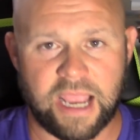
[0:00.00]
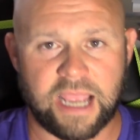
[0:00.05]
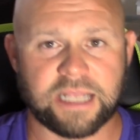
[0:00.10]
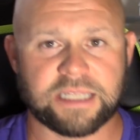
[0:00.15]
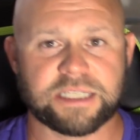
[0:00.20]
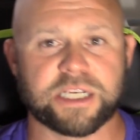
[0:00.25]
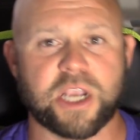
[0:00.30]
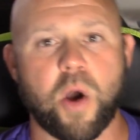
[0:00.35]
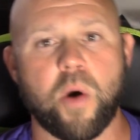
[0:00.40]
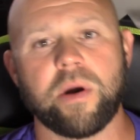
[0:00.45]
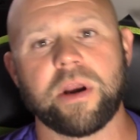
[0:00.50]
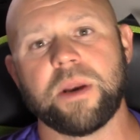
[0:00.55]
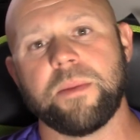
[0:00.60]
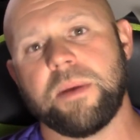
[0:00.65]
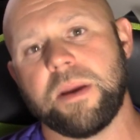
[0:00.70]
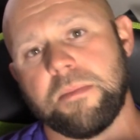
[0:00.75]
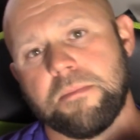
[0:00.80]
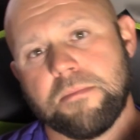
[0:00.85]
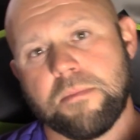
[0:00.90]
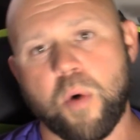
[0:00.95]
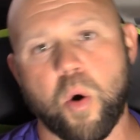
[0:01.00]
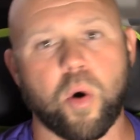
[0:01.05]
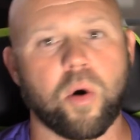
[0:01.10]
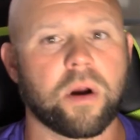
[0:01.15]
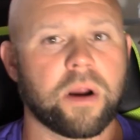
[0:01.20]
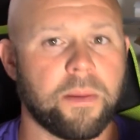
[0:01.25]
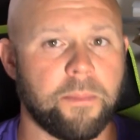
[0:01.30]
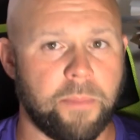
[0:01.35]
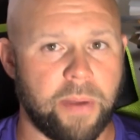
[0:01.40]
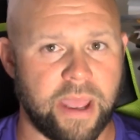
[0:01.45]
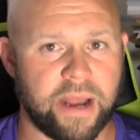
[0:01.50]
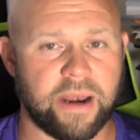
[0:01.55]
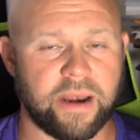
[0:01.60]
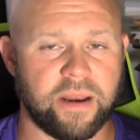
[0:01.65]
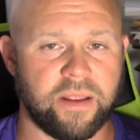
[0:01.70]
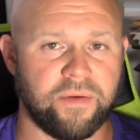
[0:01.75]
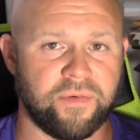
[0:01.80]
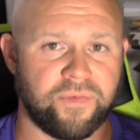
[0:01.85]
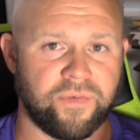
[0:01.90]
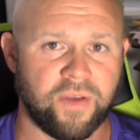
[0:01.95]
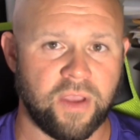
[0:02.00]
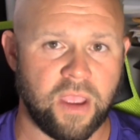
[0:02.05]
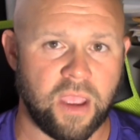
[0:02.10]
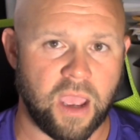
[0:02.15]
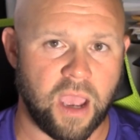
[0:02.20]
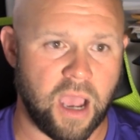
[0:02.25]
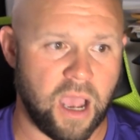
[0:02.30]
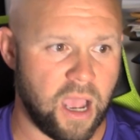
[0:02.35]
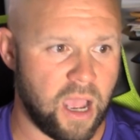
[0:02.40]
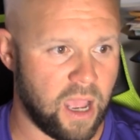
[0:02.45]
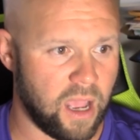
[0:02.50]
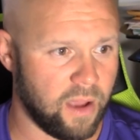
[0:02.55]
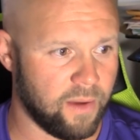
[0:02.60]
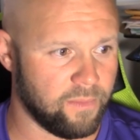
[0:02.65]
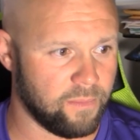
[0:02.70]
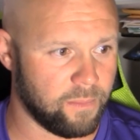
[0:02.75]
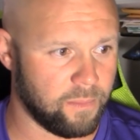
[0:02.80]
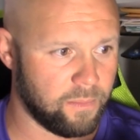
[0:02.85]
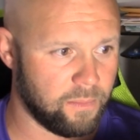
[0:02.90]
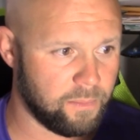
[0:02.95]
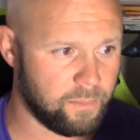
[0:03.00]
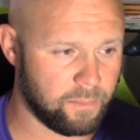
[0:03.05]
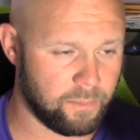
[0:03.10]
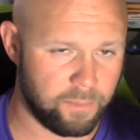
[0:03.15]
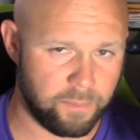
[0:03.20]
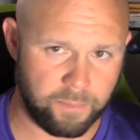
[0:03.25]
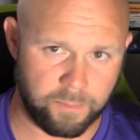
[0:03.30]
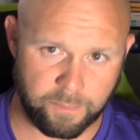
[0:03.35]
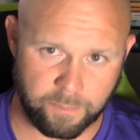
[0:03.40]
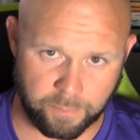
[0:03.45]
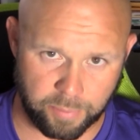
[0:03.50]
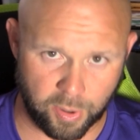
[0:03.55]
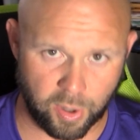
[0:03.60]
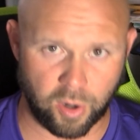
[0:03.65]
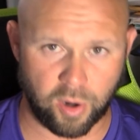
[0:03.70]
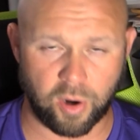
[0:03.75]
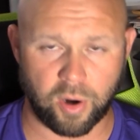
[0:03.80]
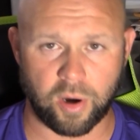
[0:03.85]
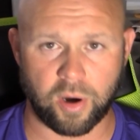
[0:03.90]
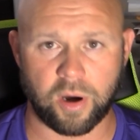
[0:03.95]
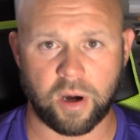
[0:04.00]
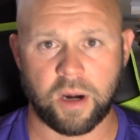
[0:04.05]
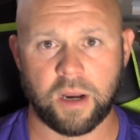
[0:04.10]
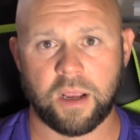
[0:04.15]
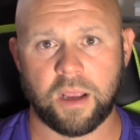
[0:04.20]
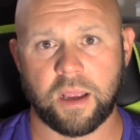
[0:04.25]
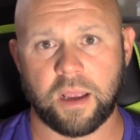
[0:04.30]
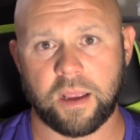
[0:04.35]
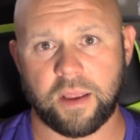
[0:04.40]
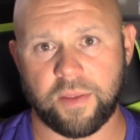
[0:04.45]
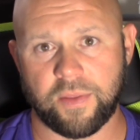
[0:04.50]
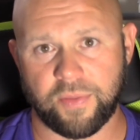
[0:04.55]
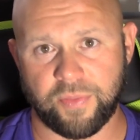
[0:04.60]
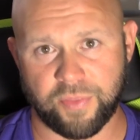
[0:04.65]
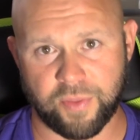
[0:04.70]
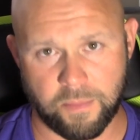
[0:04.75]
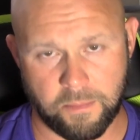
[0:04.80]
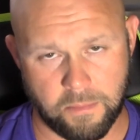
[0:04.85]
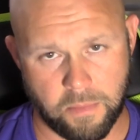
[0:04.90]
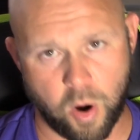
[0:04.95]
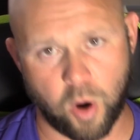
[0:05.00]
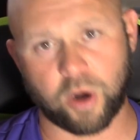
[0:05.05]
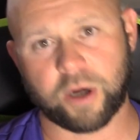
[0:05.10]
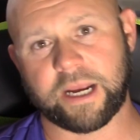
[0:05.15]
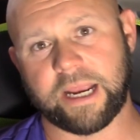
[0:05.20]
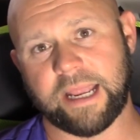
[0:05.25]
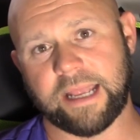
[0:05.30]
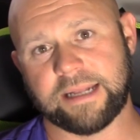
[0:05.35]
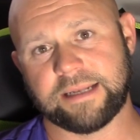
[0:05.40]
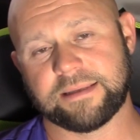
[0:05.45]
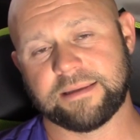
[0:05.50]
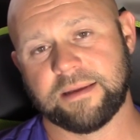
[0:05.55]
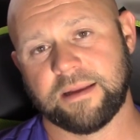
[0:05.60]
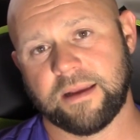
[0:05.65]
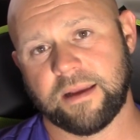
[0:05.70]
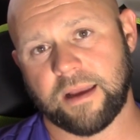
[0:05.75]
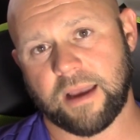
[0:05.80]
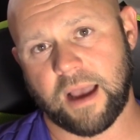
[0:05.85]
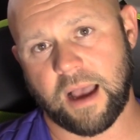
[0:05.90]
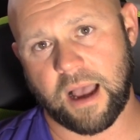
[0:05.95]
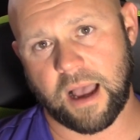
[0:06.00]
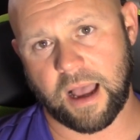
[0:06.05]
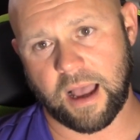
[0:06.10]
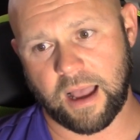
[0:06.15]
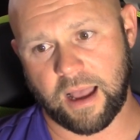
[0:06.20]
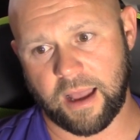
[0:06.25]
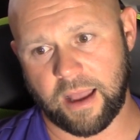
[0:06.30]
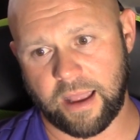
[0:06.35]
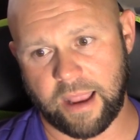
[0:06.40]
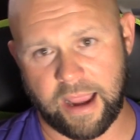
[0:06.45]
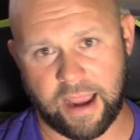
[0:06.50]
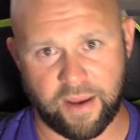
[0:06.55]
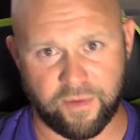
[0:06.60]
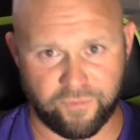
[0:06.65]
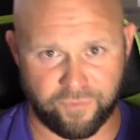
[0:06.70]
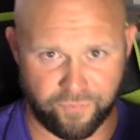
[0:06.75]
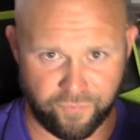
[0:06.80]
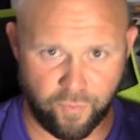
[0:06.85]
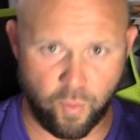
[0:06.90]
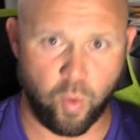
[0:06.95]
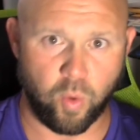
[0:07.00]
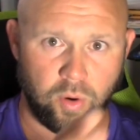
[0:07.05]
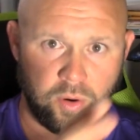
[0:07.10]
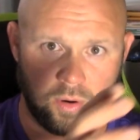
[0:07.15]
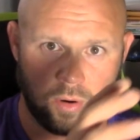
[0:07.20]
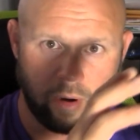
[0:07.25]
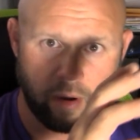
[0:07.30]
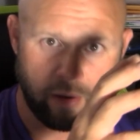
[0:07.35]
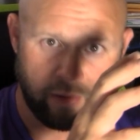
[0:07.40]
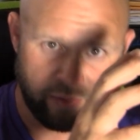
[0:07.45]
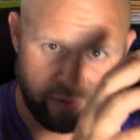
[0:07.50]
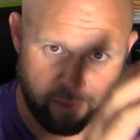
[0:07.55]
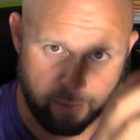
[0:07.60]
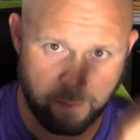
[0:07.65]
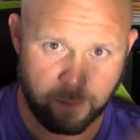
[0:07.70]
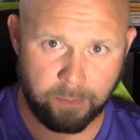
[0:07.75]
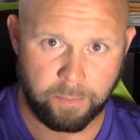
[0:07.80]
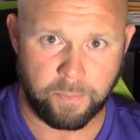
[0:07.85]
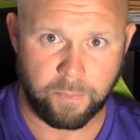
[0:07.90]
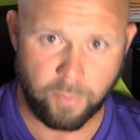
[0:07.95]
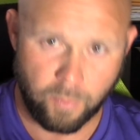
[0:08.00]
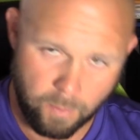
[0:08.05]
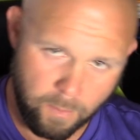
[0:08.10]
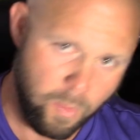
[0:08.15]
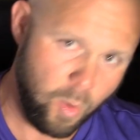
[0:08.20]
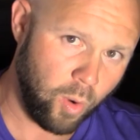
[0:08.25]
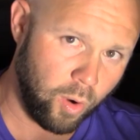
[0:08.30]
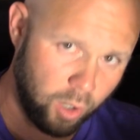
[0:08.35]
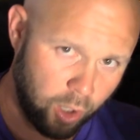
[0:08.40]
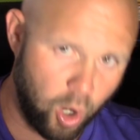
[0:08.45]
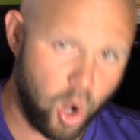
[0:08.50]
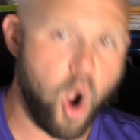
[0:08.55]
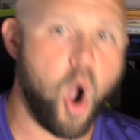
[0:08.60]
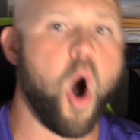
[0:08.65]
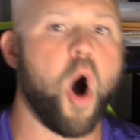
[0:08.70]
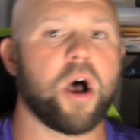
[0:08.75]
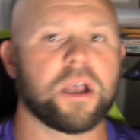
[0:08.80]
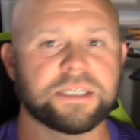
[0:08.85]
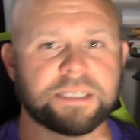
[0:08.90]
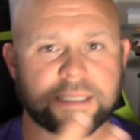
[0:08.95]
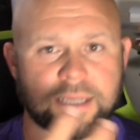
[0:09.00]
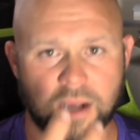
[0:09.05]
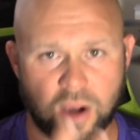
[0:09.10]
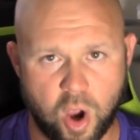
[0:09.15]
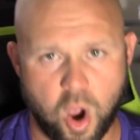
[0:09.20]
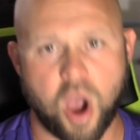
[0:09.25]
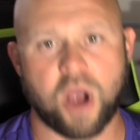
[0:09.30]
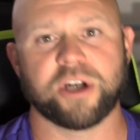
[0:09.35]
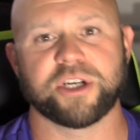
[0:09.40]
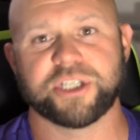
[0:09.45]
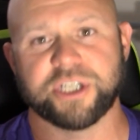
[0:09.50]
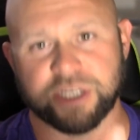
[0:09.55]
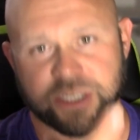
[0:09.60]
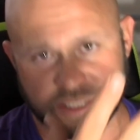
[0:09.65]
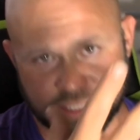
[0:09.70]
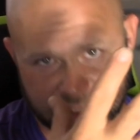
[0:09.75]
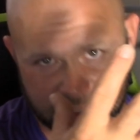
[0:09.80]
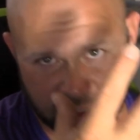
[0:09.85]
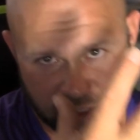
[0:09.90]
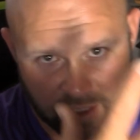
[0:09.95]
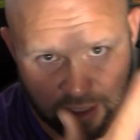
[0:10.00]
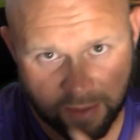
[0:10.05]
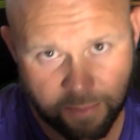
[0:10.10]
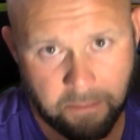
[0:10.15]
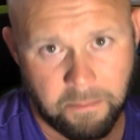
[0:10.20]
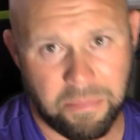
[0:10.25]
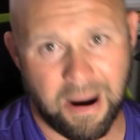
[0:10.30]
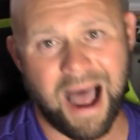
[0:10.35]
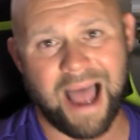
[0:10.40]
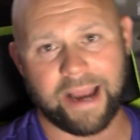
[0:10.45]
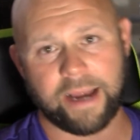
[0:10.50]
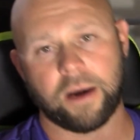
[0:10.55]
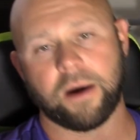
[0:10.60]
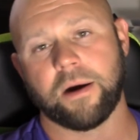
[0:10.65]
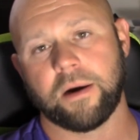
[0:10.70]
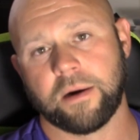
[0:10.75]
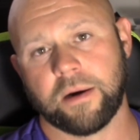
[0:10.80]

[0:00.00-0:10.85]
It's going to be more competitive per the market for the more cost-conscious buyer.